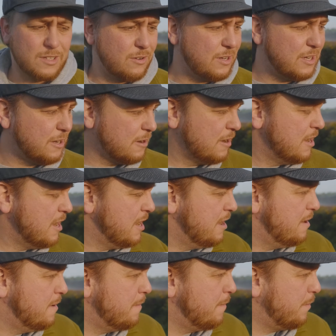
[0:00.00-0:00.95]
out here.
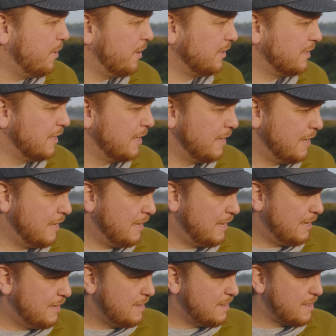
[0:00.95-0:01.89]
But
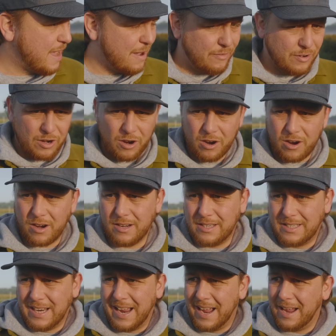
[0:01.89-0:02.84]
having a hard
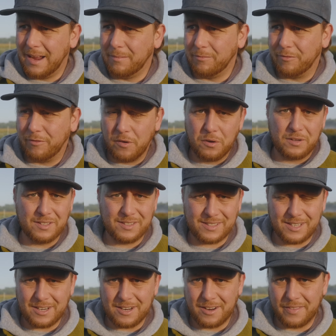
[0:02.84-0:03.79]
time
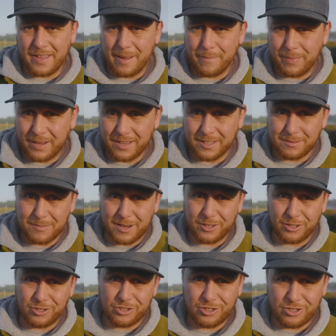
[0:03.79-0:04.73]
focusing on that because my
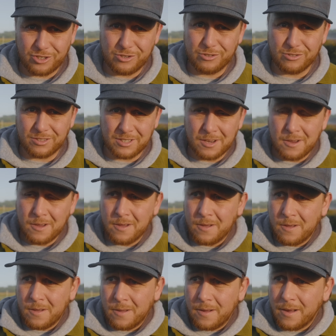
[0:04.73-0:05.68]
shoes
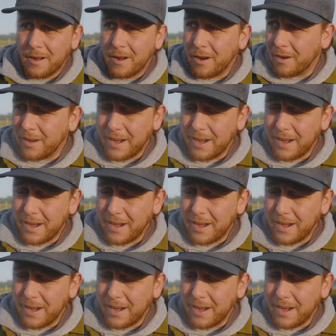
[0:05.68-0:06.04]
are